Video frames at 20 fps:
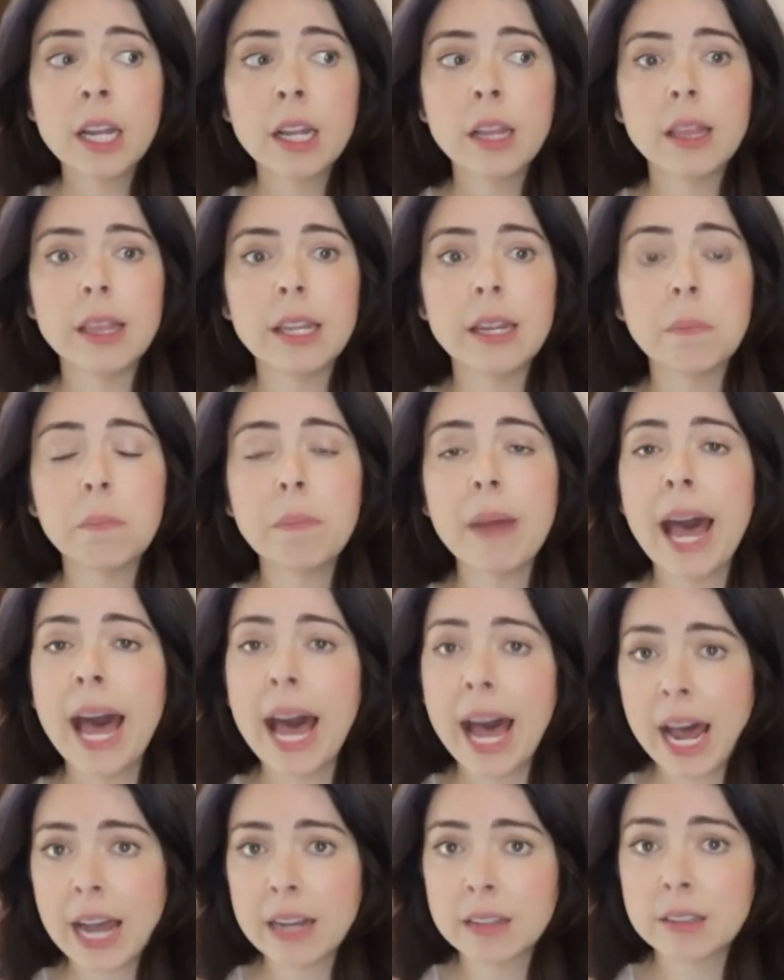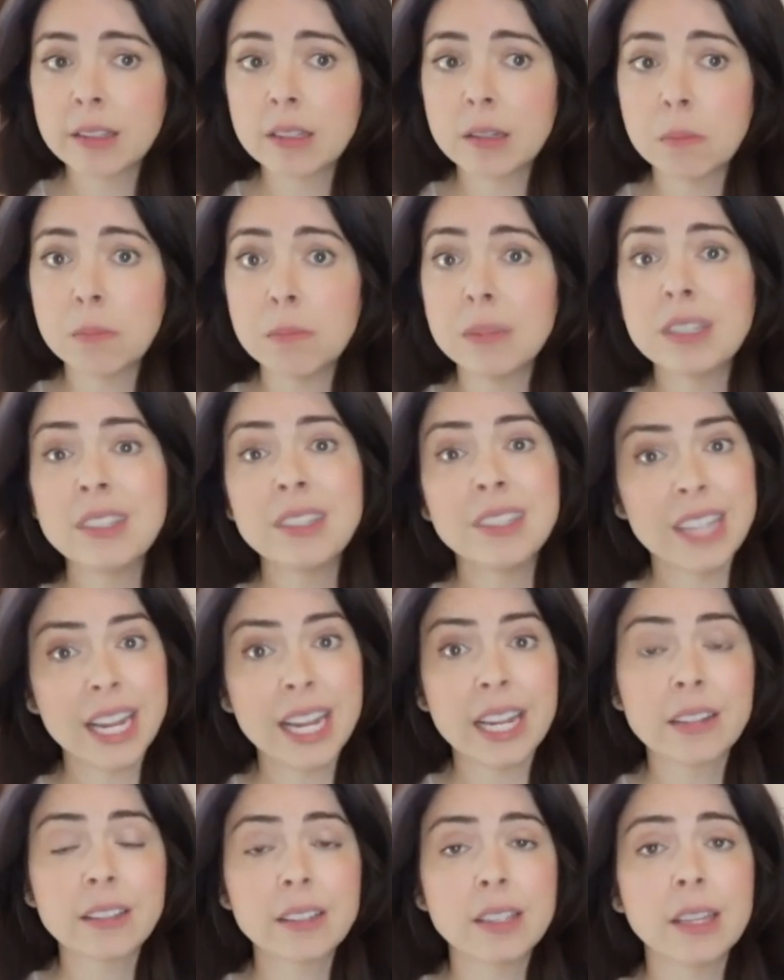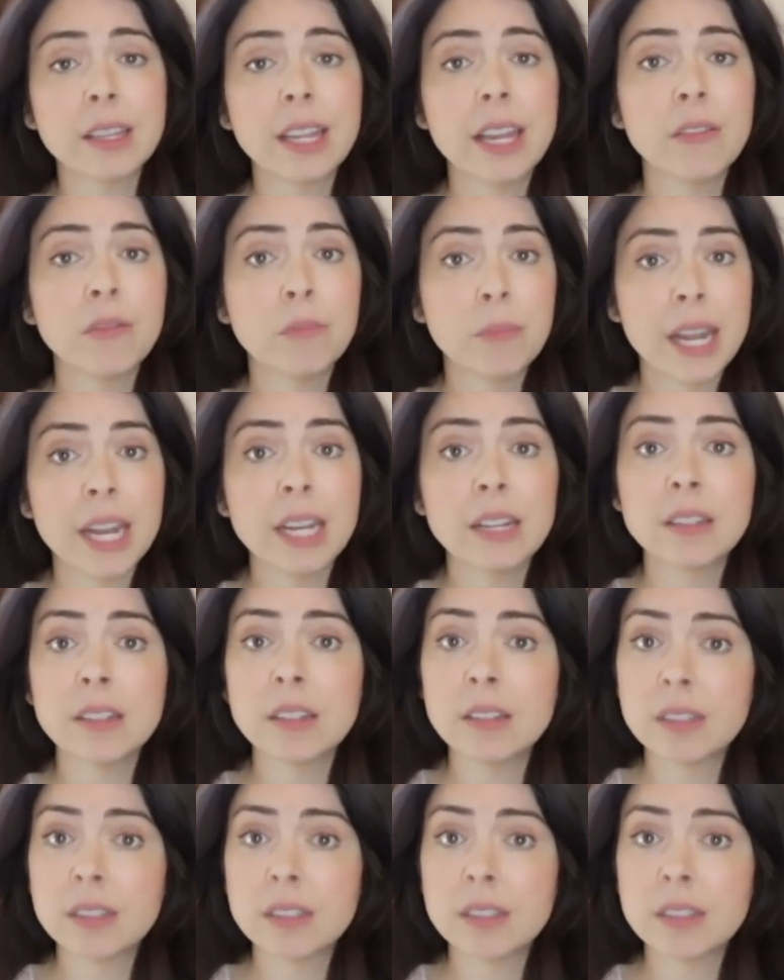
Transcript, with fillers: the past mistakes that they've made as a